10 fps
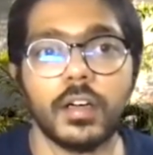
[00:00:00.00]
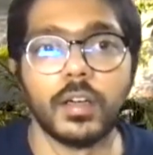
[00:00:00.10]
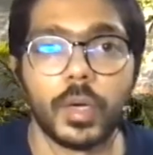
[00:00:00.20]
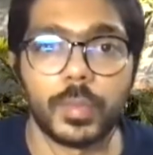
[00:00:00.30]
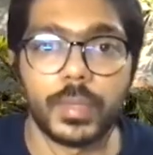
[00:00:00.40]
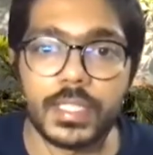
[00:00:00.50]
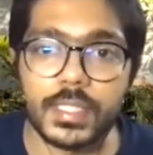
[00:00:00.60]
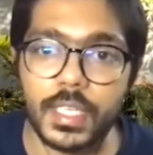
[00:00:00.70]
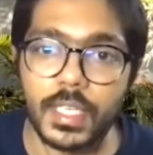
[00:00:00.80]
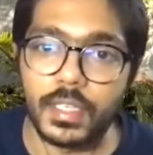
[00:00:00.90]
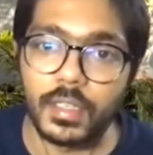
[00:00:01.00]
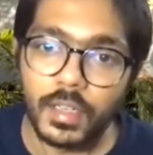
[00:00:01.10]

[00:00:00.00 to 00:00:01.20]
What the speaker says: What we'll see